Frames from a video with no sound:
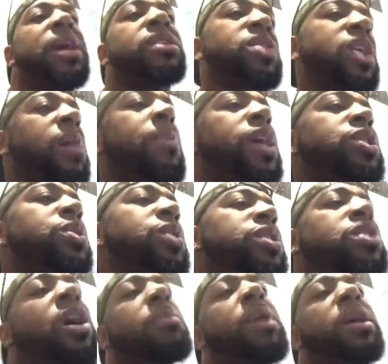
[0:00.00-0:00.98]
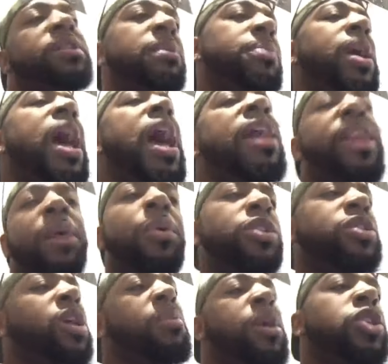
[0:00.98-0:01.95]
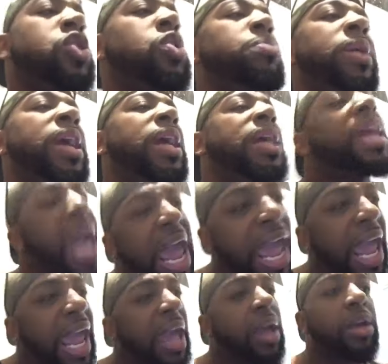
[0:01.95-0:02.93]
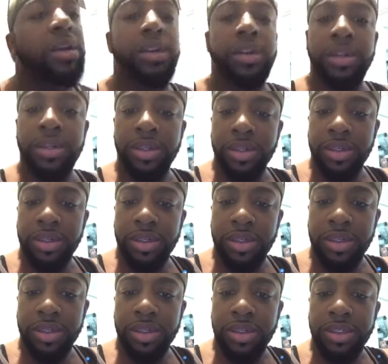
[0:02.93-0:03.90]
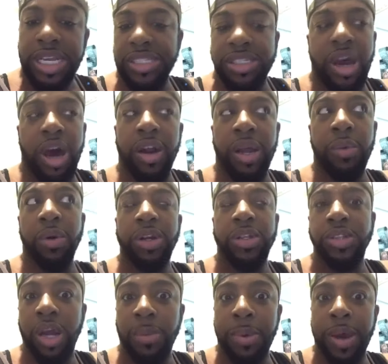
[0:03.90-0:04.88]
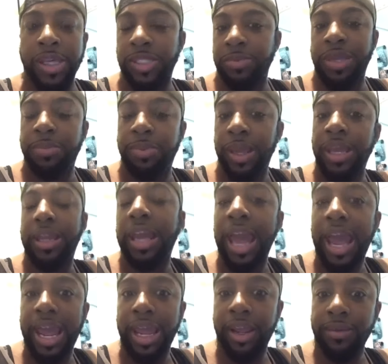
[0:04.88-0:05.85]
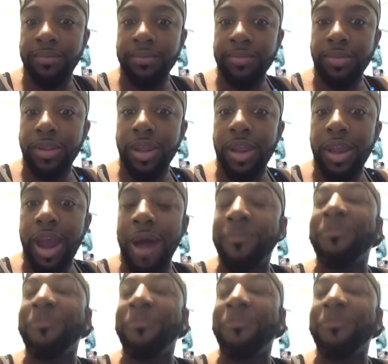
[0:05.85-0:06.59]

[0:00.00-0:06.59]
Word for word: talk about you, they talk about them, they want to talk about you being gay. That's all they want to talk about is me being gay. I'm